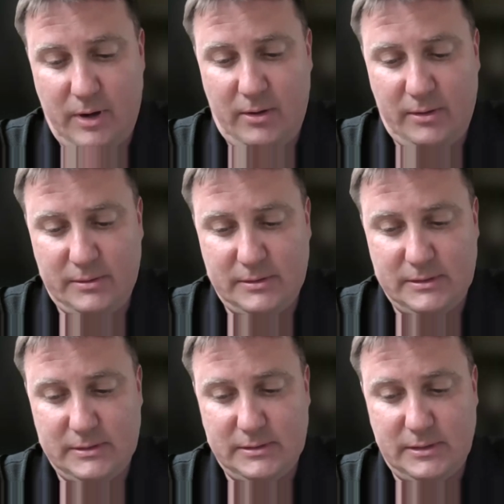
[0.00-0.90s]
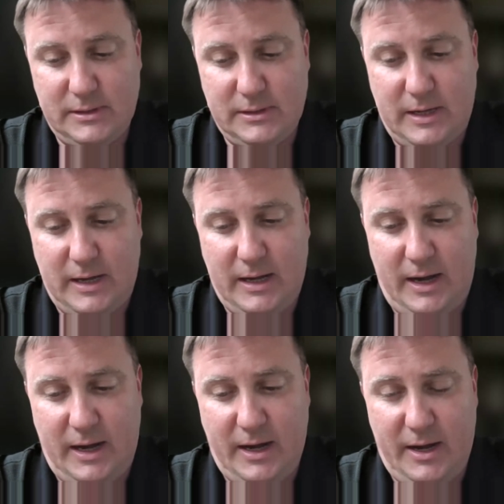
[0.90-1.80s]
well,
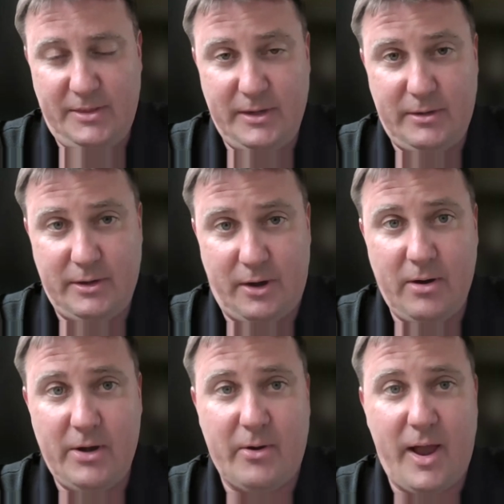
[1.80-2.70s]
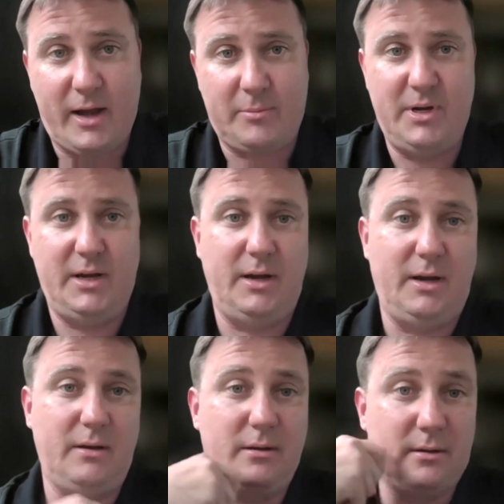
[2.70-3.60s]
I think in our Interact
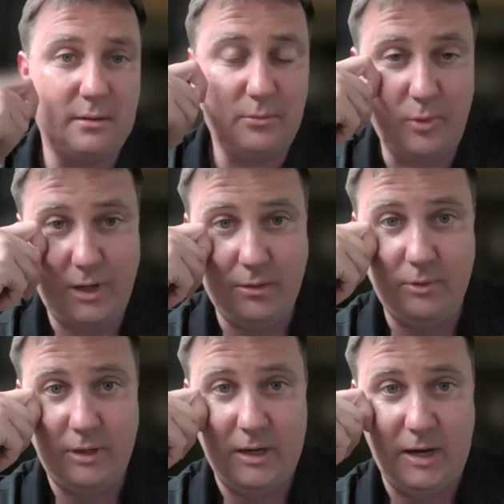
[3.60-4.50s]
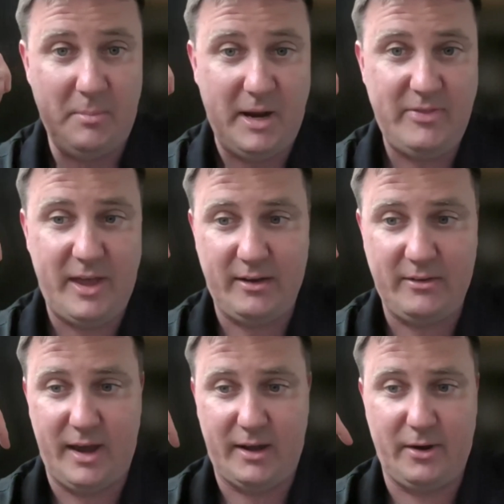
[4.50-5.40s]
meeting, we kind of made that
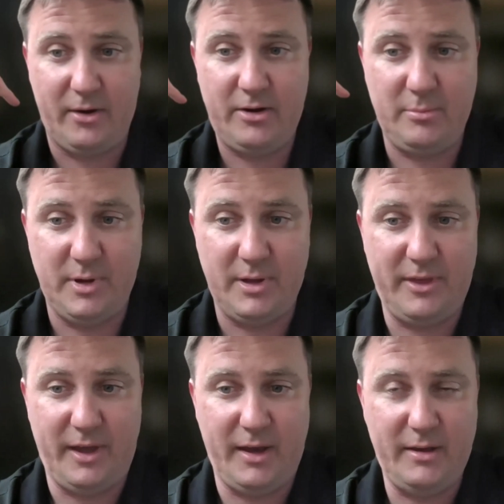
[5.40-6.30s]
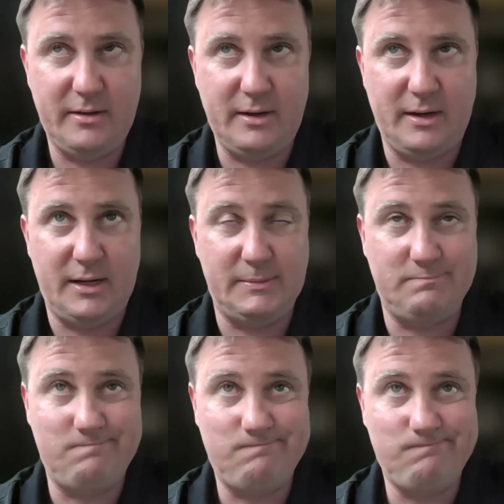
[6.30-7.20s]
exact argument that
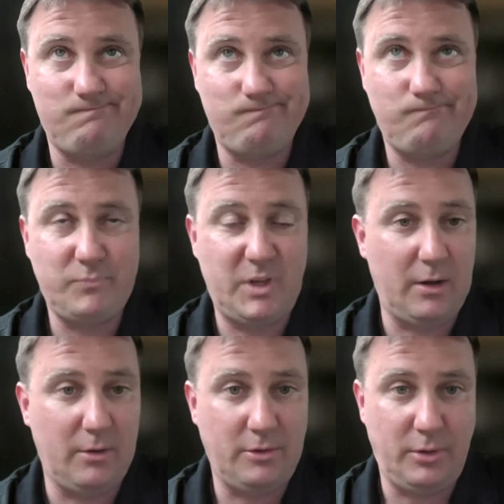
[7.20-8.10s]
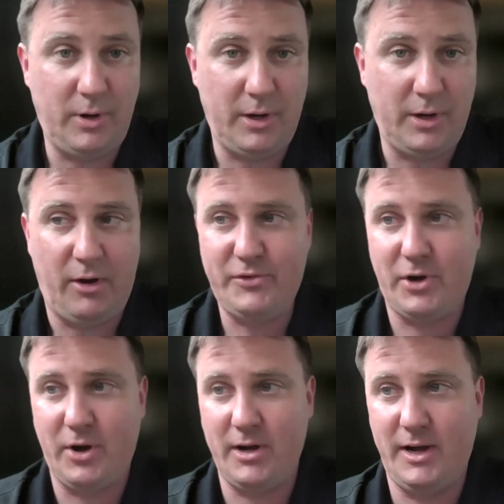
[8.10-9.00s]
doing an
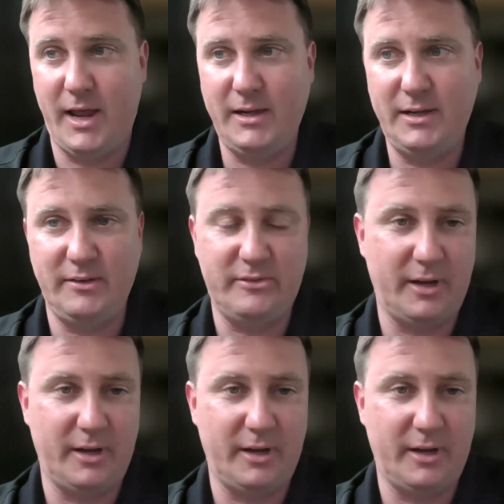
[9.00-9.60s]
off-target editing